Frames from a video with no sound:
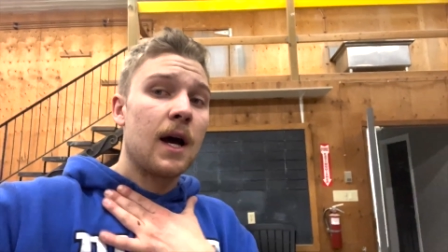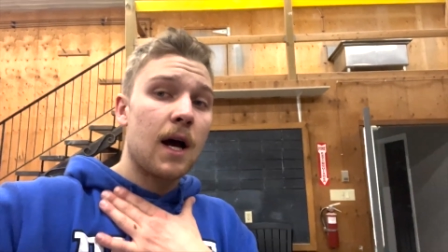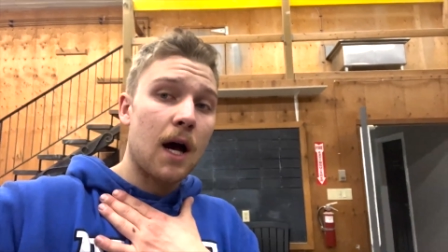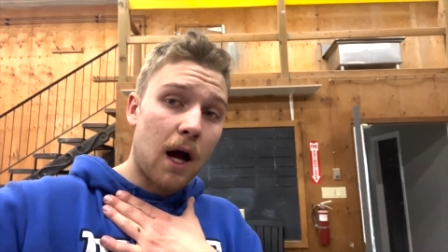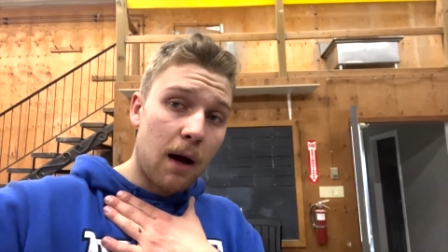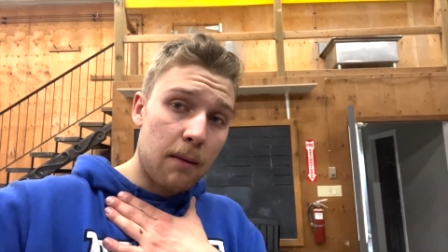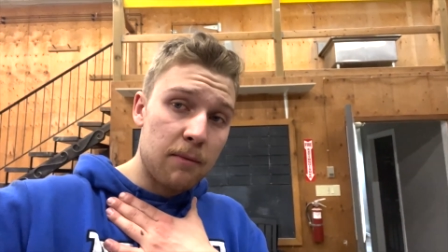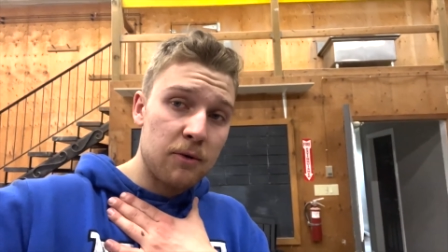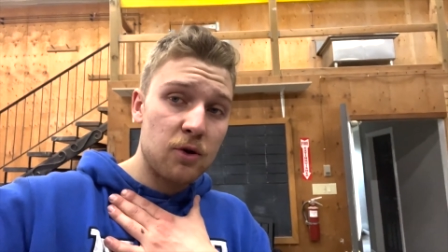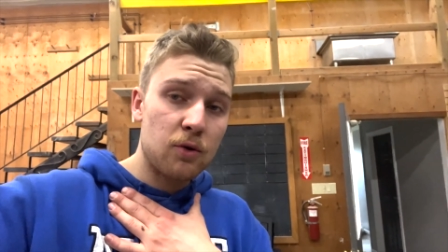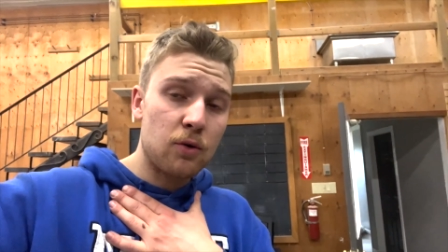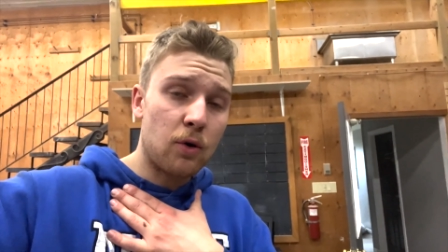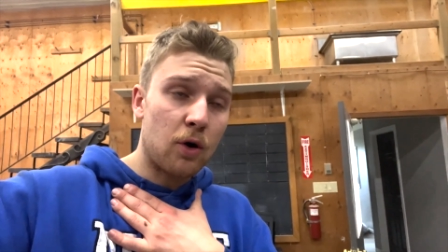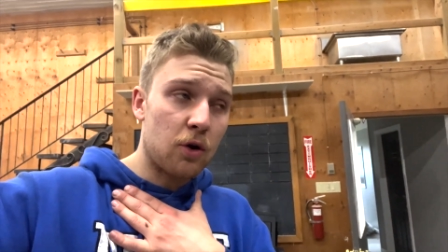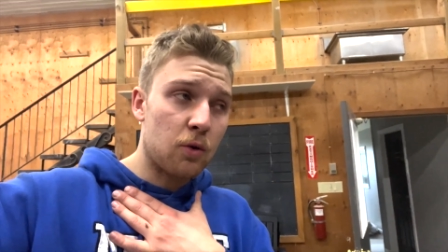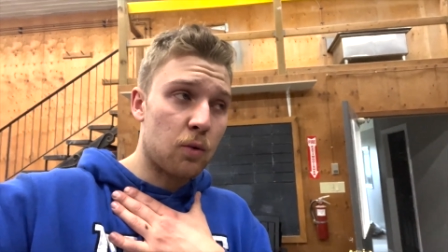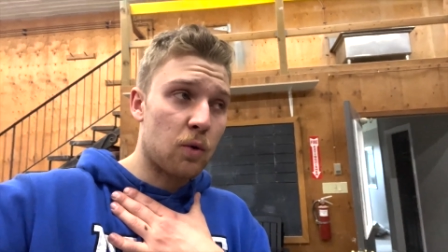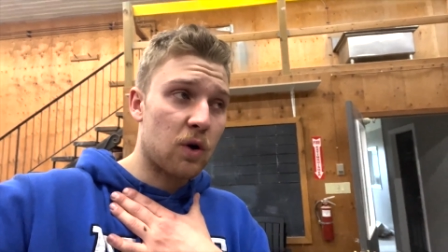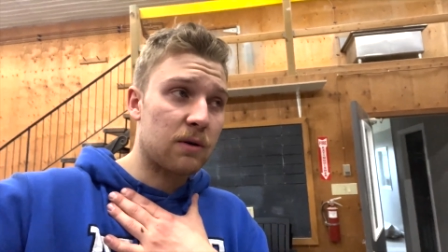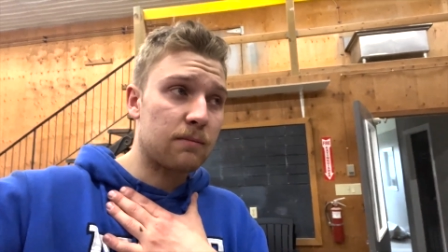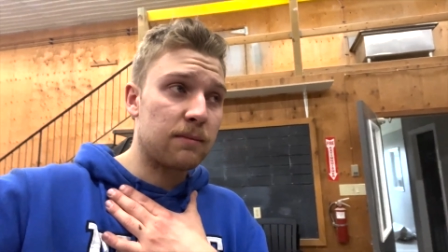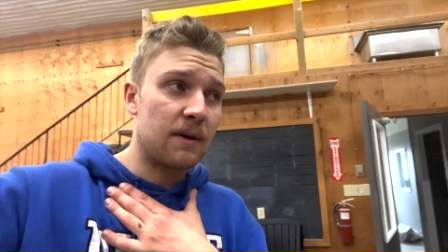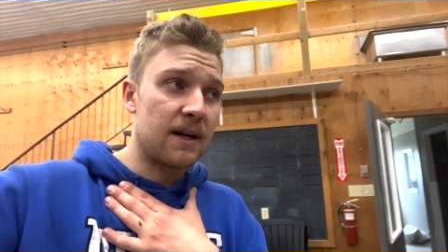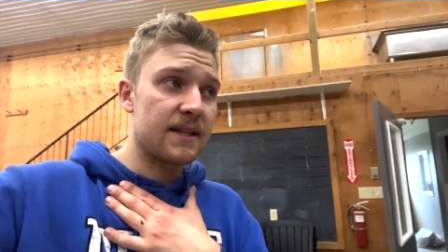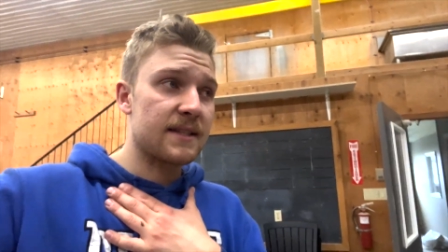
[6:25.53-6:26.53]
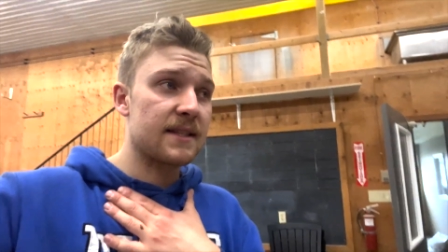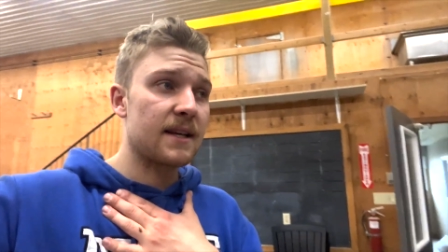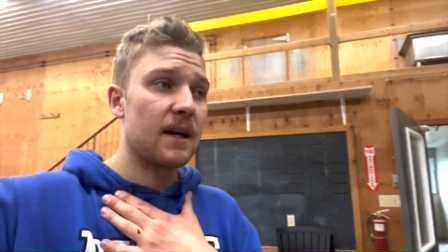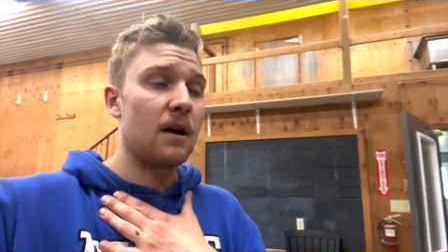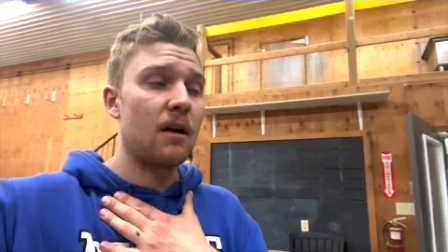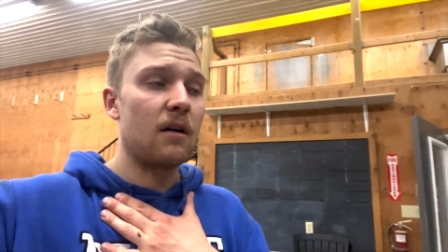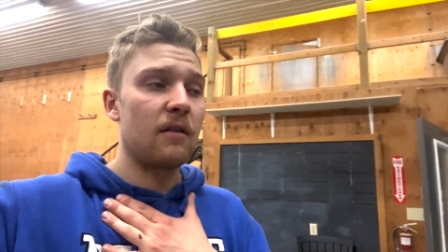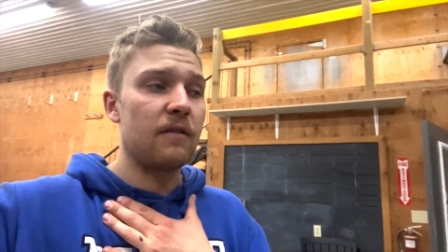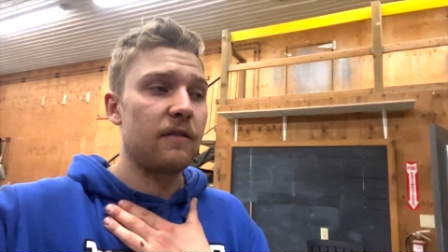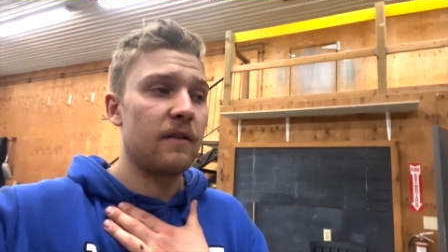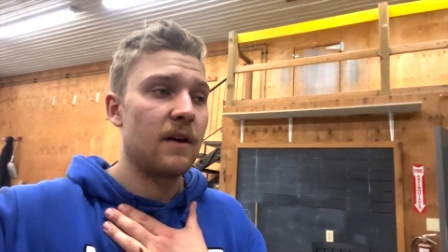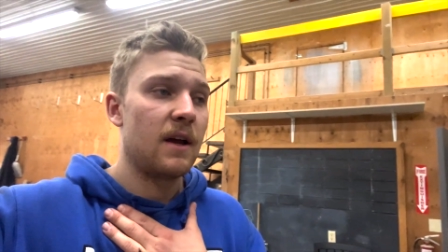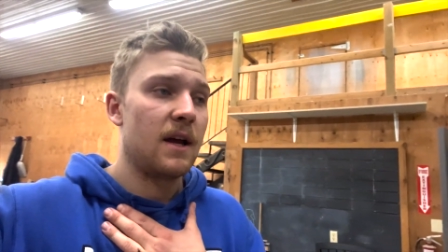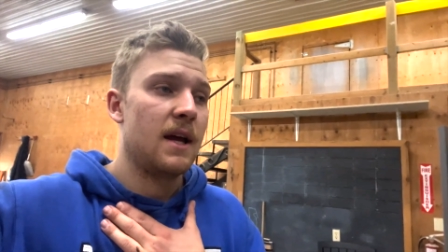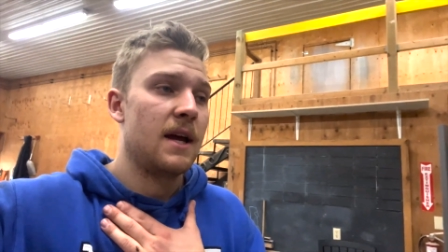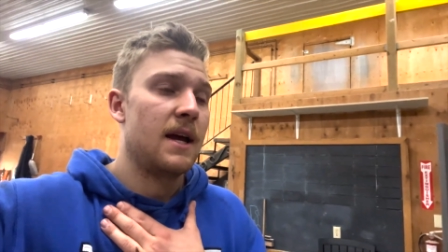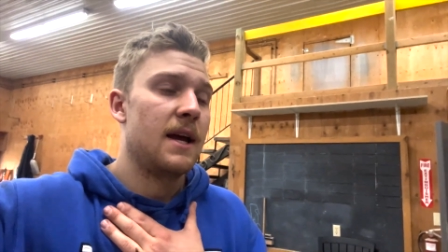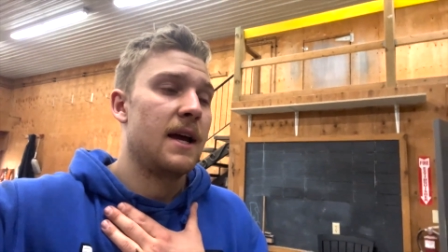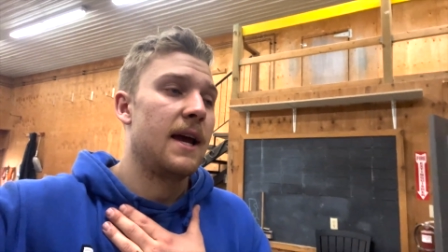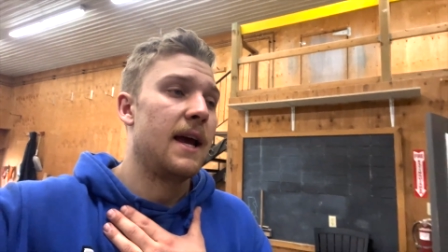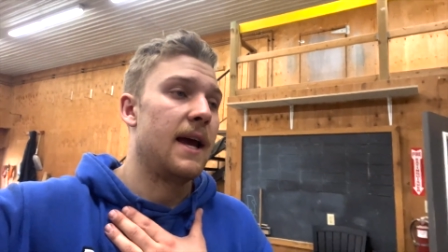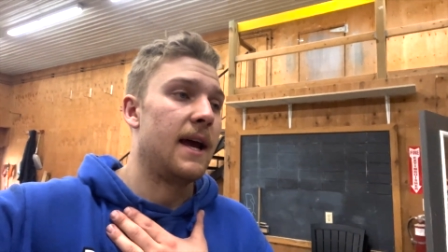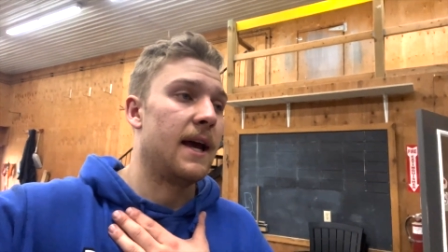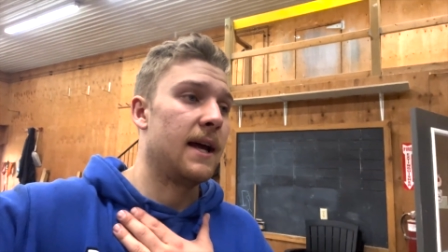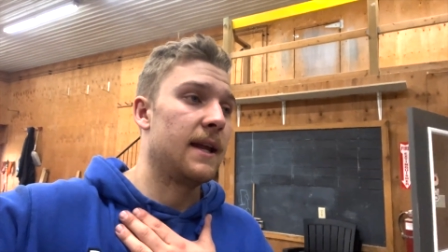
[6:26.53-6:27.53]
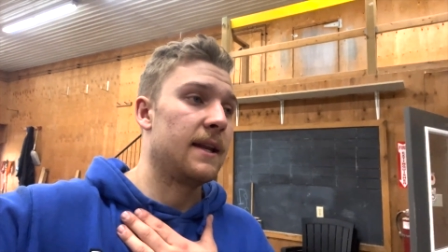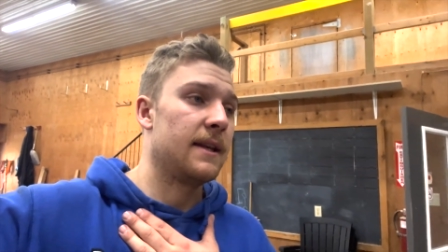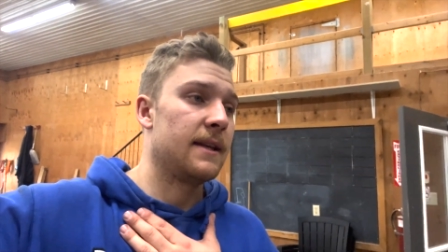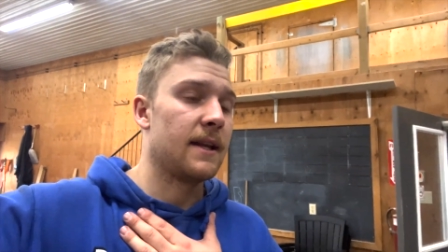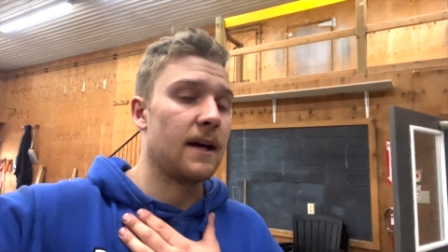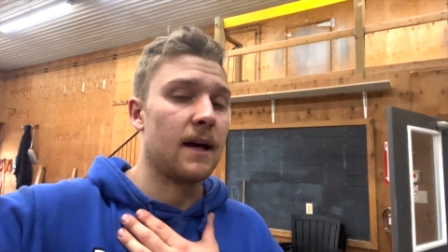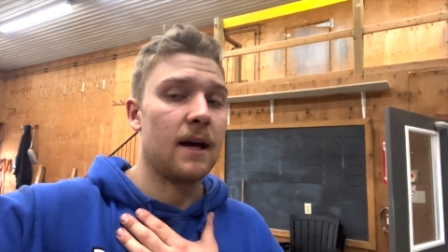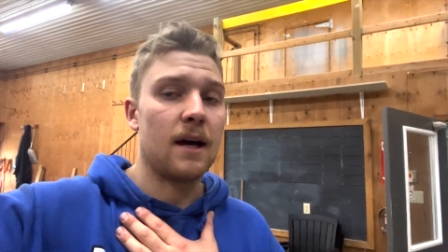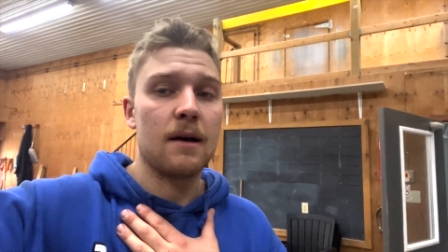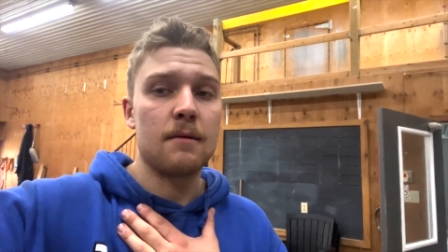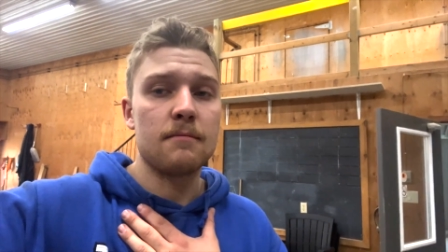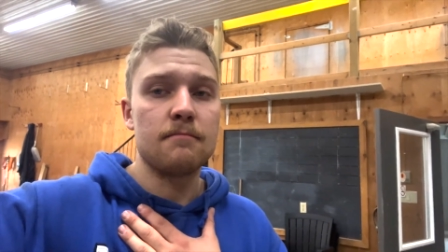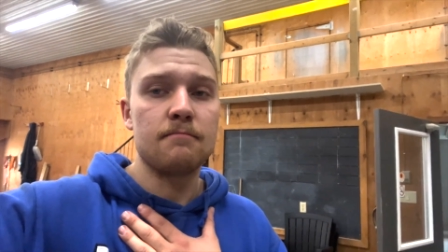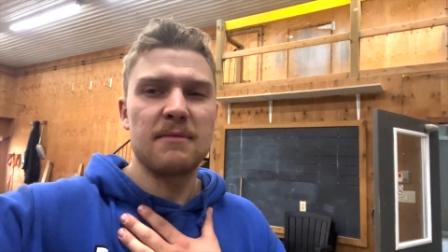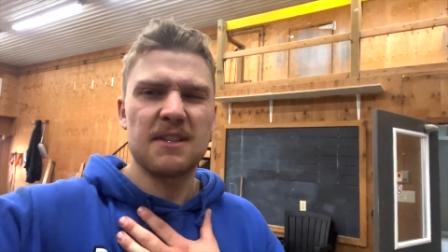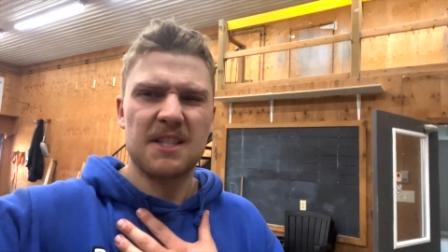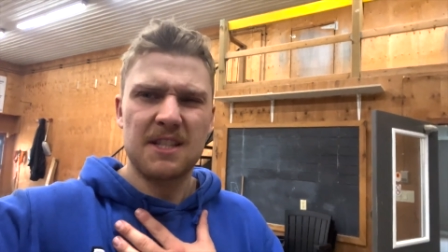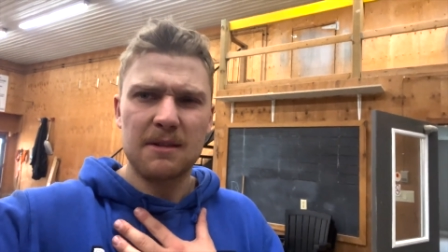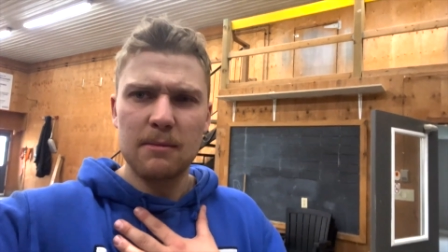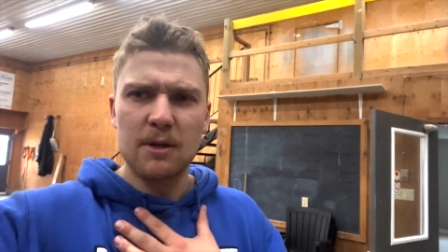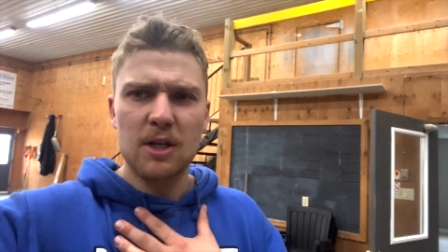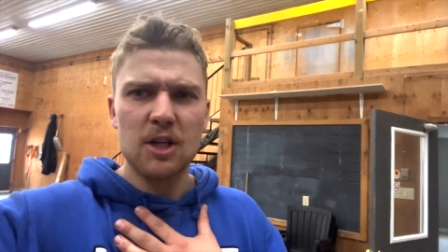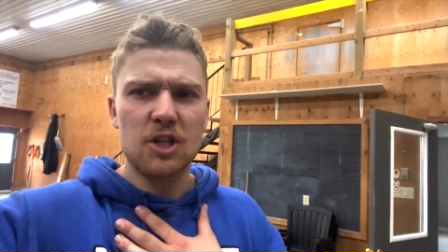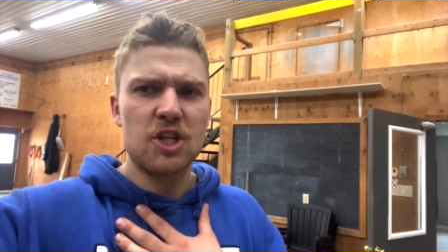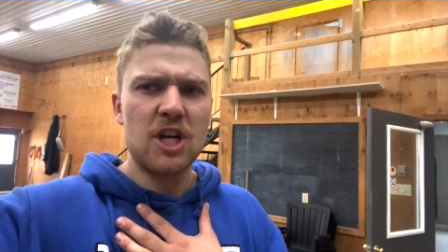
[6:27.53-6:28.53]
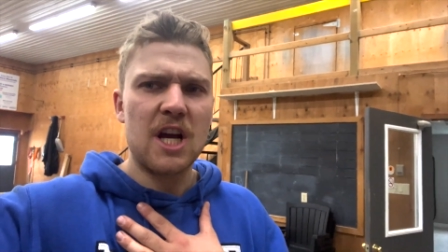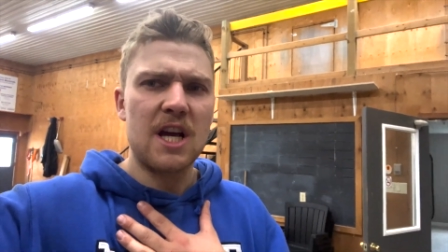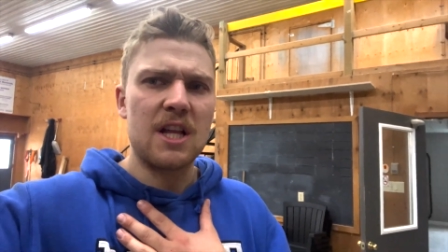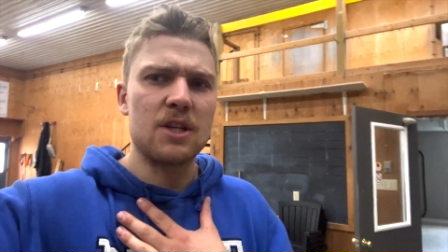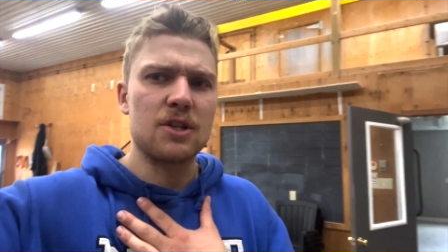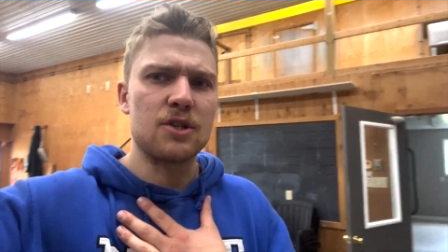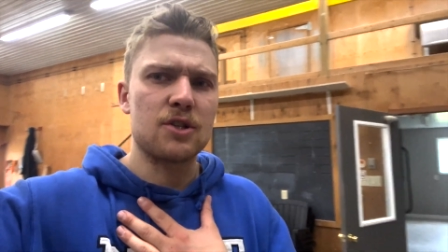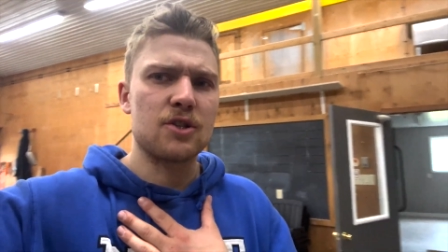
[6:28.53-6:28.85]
I'm going to do all the work myself, and it's going to be a good challenge.